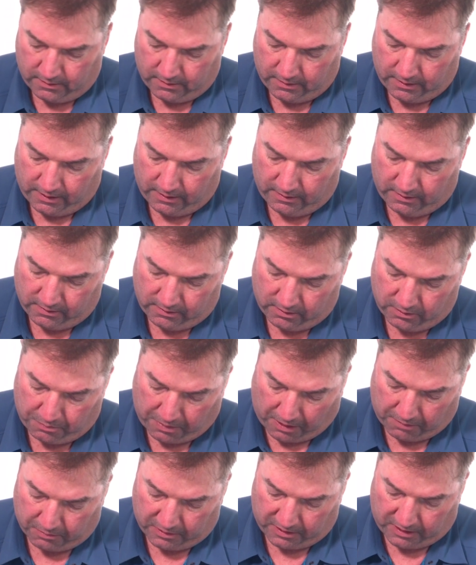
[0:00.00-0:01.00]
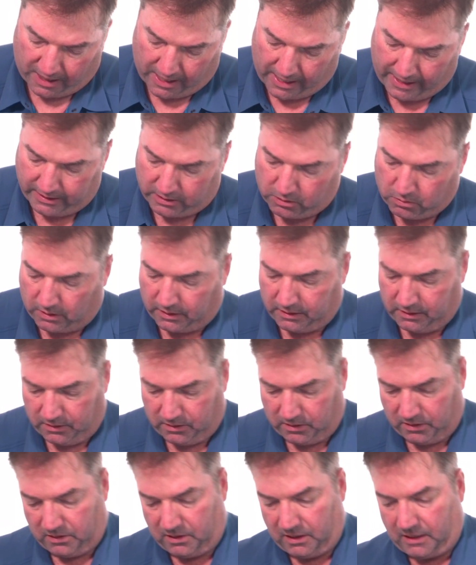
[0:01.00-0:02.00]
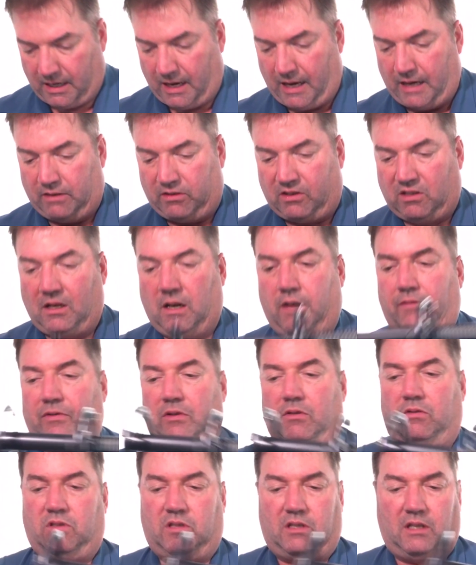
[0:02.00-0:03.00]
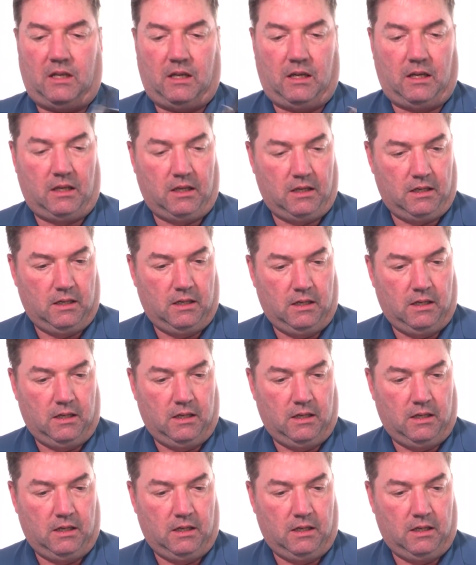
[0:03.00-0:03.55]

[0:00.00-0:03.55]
And this is probably the highest quality. This is the kind of stuff you see